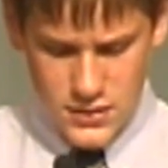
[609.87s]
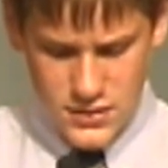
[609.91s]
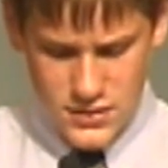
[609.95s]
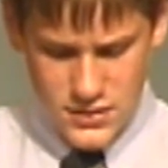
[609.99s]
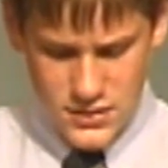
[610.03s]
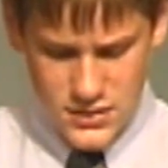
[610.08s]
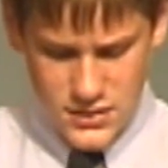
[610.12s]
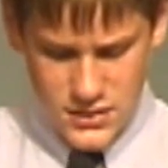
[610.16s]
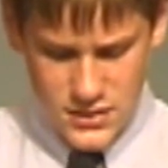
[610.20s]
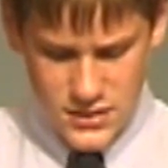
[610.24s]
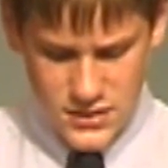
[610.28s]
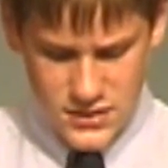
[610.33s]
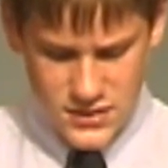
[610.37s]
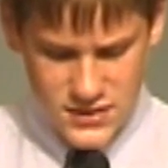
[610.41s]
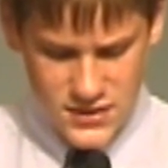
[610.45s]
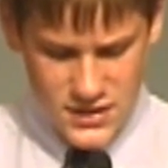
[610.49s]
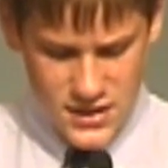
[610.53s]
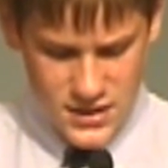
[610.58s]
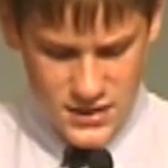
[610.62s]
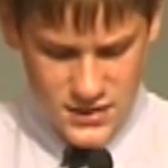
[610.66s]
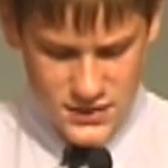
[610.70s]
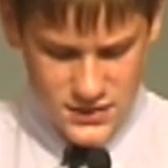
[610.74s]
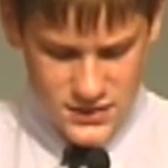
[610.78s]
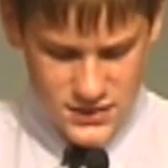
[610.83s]
It
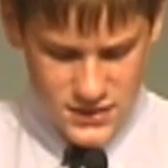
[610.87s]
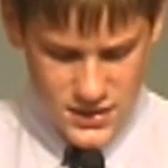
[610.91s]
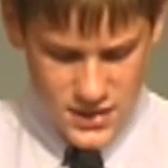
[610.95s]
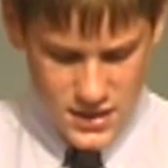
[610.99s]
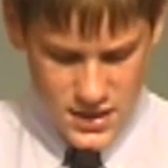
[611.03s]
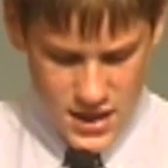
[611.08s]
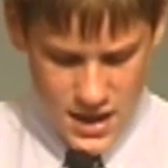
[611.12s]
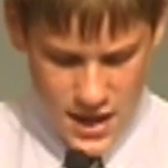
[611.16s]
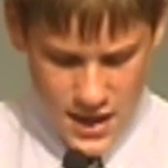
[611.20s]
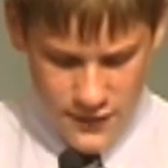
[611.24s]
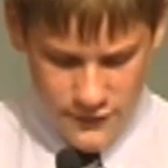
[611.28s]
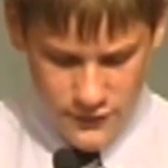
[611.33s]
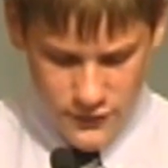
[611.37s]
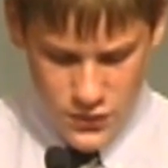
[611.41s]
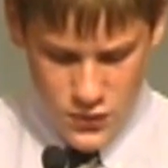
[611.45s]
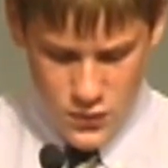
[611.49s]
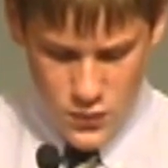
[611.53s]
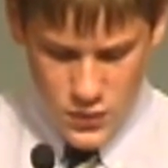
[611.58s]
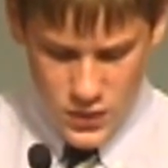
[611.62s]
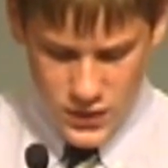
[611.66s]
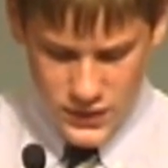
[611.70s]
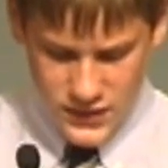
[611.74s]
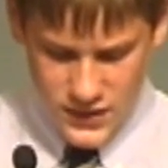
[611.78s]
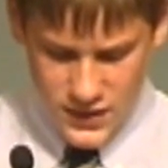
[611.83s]
says that
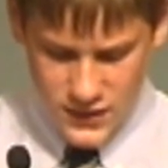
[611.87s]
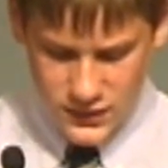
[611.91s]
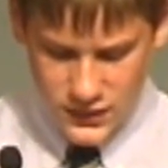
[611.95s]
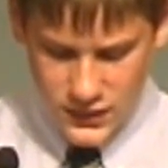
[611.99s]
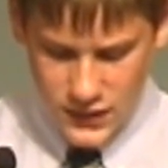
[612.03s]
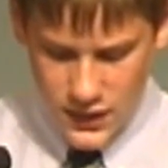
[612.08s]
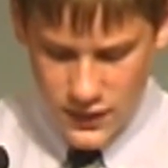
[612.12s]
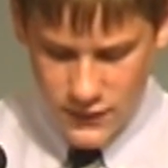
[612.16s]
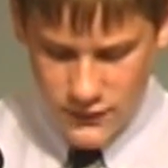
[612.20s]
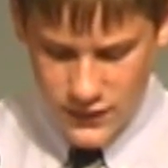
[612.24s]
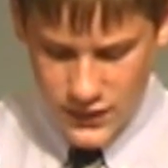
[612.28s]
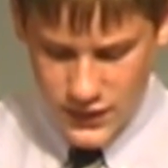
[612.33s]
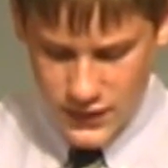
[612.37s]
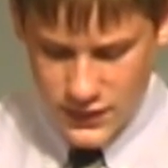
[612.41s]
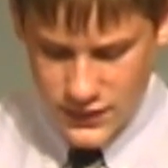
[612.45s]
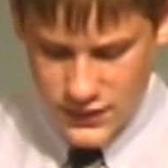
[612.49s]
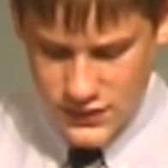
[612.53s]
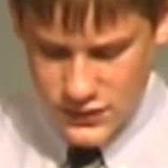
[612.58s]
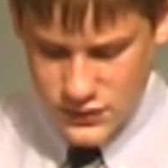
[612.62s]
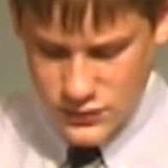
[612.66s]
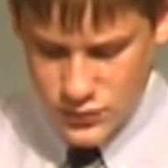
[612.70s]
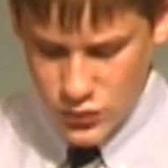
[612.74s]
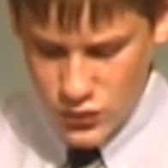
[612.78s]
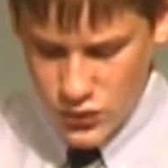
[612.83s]
everyone that loveth
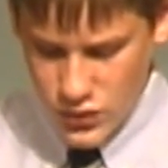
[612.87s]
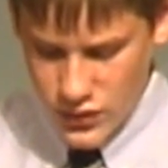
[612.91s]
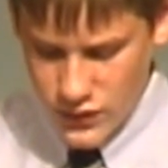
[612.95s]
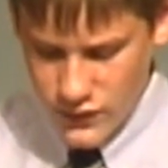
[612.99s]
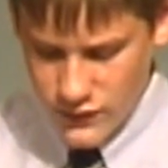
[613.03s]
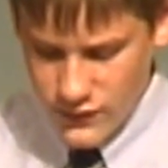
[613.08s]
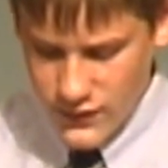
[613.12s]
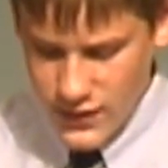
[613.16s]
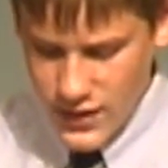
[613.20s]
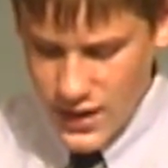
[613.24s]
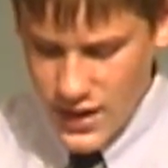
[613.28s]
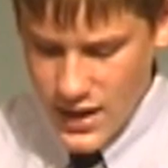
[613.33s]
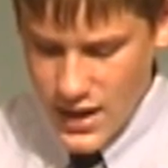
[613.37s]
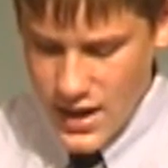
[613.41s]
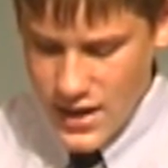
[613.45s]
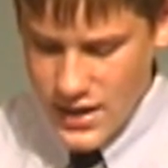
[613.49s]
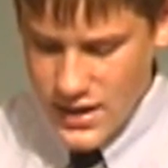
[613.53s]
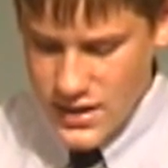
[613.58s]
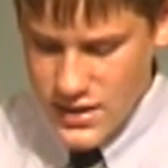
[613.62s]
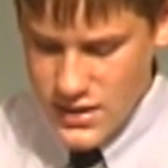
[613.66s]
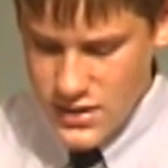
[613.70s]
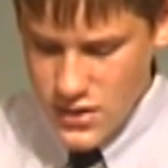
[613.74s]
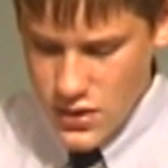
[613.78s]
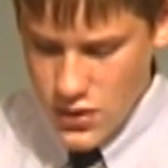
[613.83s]
is born of God
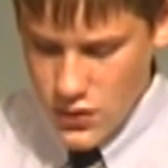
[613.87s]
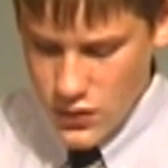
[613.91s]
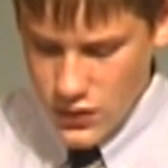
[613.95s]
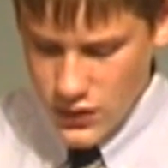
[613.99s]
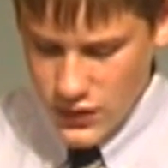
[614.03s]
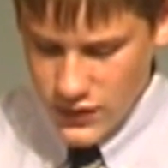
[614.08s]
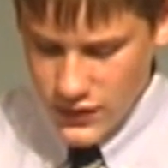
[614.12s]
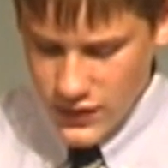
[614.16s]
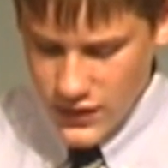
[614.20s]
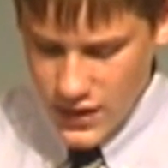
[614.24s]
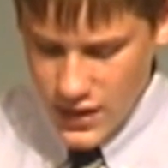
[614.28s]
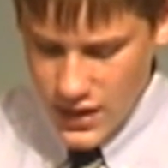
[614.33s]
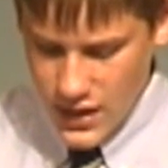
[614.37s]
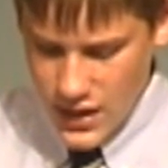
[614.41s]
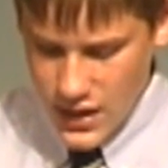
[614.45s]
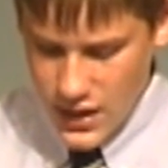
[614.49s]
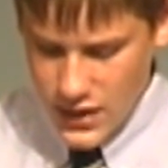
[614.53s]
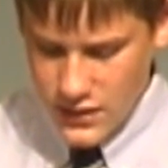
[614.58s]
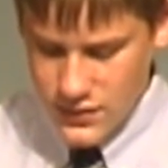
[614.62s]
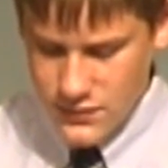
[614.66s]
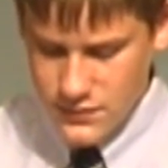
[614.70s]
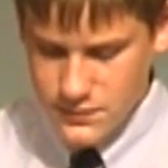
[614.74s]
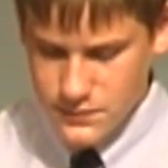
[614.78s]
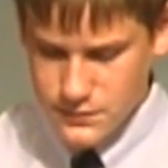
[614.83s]
and knoweth
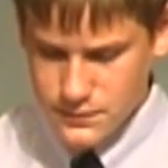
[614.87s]
God.